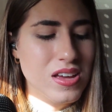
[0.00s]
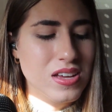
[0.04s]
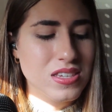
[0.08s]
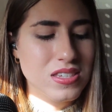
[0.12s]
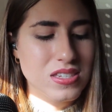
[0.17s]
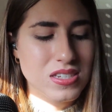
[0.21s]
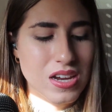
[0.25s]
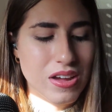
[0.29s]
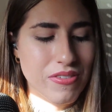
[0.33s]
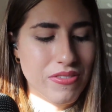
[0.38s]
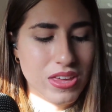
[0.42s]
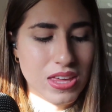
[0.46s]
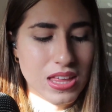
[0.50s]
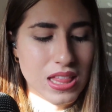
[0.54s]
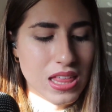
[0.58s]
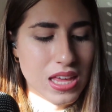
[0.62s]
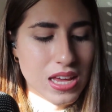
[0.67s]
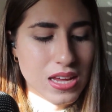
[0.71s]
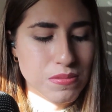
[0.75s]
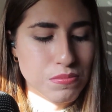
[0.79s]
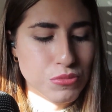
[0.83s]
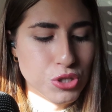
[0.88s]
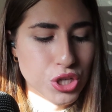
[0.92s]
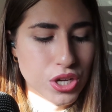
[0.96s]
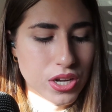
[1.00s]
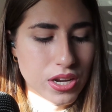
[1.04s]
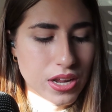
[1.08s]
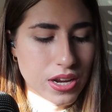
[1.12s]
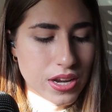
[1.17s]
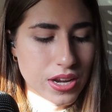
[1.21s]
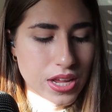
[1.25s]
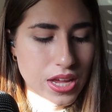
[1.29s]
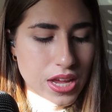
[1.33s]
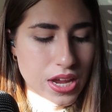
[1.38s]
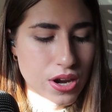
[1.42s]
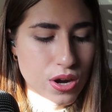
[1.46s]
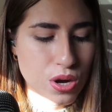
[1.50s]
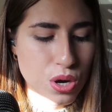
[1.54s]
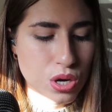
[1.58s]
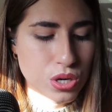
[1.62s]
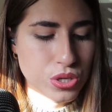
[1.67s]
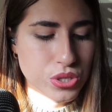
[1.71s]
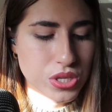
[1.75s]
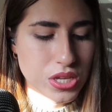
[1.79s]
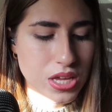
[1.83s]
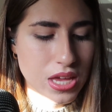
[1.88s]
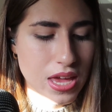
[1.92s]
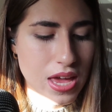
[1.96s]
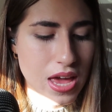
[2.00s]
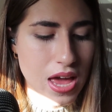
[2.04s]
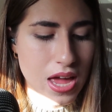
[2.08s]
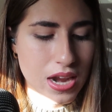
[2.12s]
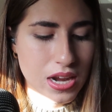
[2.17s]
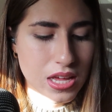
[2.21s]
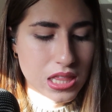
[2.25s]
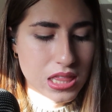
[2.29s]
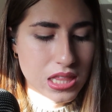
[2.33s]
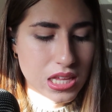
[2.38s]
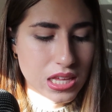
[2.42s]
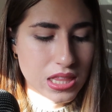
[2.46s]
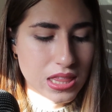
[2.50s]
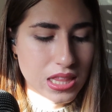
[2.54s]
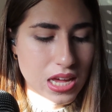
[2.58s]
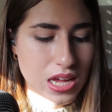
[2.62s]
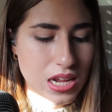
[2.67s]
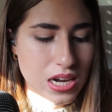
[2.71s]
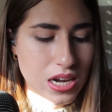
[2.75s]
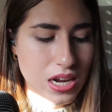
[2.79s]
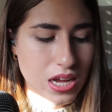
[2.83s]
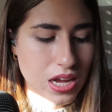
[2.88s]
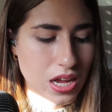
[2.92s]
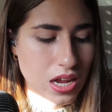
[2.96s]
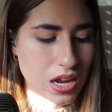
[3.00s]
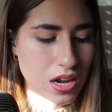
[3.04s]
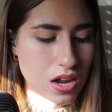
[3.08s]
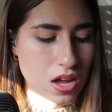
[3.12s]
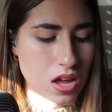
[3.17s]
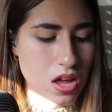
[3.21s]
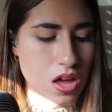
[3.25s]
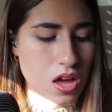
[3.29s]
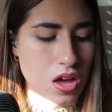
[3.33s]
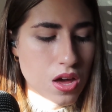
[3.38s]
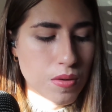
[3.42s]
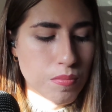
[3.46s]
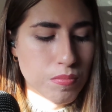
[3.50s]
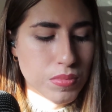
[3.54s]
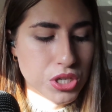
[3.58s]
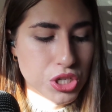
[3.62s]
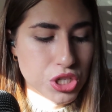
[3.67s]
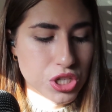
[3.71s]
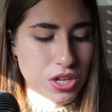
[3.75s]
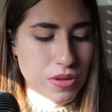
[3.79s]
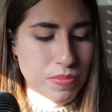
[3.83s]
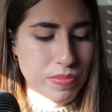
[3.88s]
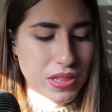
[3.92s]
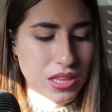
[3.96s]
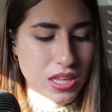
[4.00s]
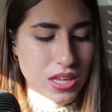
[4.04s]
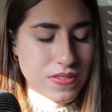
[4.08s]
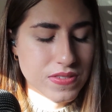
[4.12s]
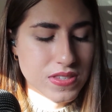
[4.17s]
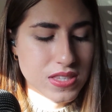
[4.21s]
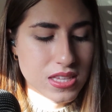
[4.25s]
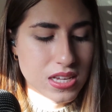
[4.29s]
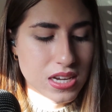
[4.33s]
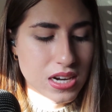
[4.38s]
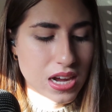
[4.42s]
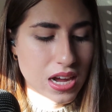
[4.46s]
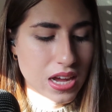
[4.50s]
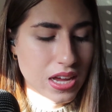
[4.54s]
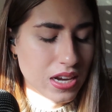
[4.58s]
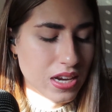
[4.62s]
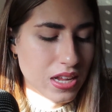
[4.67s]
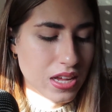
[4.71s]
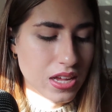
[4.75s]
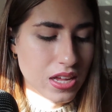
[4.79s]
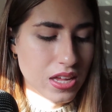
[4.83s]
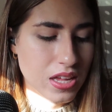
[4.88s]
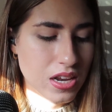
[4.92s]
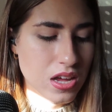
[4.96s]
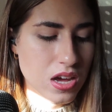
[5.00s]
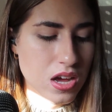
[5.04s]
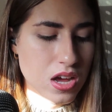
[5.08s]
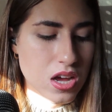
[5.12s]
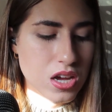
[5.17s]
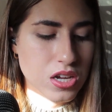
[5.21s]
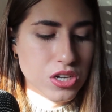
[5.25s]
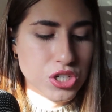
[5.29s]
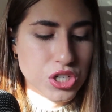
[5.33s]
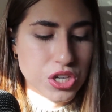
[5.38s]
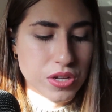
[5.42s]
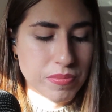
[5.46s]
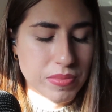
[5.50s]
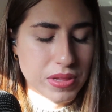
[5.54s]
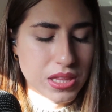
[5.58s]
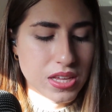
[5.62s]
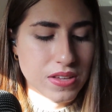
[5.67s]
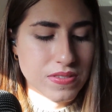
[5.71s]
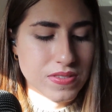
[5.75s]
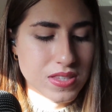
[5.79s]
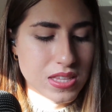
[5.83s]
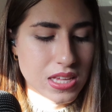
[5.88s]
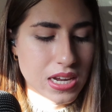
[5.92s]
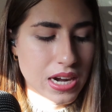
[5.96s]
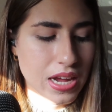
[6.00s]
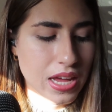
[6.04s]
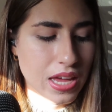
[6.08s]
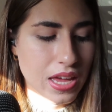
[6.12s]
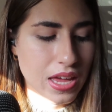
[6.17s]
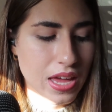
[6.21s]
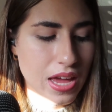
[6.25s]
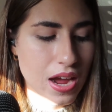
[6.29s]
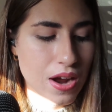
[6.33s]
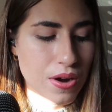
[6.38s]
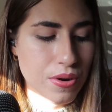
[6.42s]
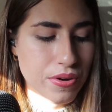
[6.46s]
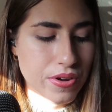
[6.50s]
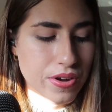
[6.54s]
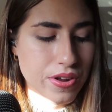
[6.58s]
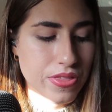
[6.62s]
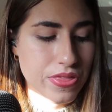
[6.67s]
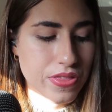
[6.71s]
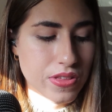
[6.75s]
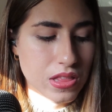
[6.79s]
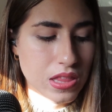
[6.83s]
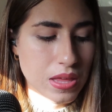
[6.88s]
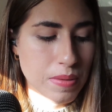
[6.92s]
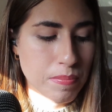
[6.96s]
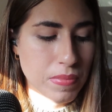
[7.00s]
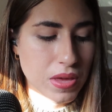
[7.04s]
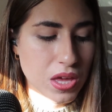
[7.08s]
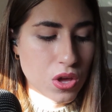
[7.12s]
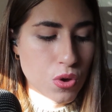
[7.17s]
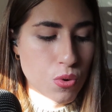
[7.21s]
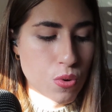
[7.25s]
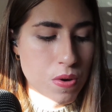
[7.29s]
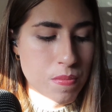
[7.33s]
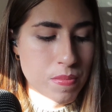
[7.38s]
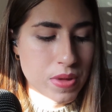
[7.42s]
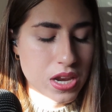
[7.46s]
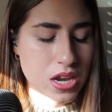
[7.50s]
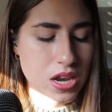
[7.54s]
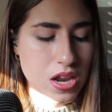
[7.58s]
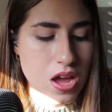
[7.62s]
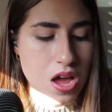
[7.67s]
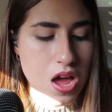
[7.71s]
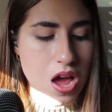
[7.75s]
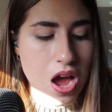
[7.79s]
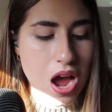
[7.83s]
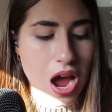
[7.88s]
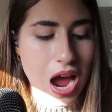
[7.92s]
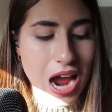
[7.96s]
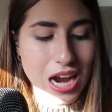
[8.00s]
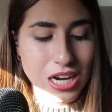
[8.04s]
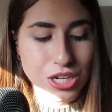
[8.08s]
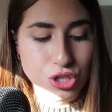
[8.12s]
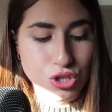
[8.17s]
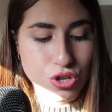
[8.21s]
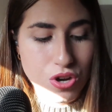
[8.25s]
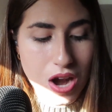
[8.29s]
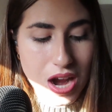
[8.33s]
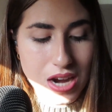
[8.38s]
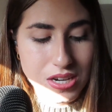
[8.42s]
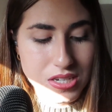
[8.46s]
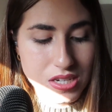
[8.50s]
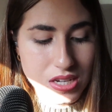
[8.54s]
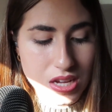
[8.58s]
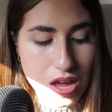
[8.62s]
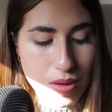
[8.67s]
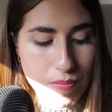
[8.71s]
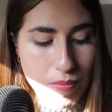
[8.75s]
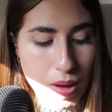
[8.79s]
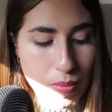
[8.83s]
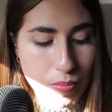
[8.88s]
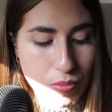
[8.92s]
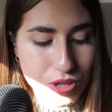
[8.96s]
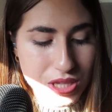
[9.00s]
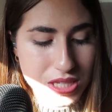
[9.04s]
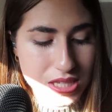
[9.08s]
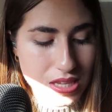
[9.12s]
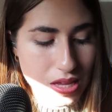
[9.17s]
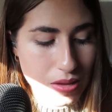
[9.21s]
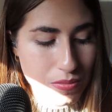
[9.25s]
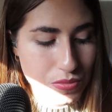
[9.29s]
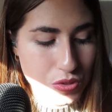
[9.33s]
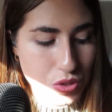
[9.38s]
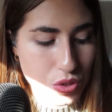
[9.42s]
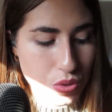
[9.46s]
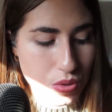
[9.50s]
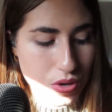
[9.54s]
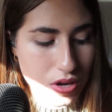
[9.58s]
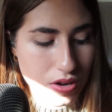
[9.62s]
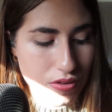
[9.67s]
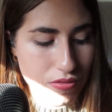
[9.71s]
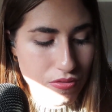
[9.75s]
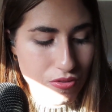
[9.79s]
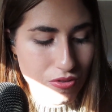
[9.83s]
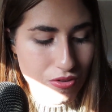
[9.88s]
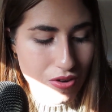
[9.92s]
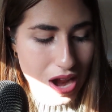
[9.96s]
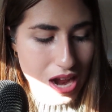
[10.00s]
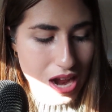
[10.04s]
Steffi claims she didn't hear or see anything that night, but she believes that I did. She believes that I encountered the limping woman. I tried to come up with some sort of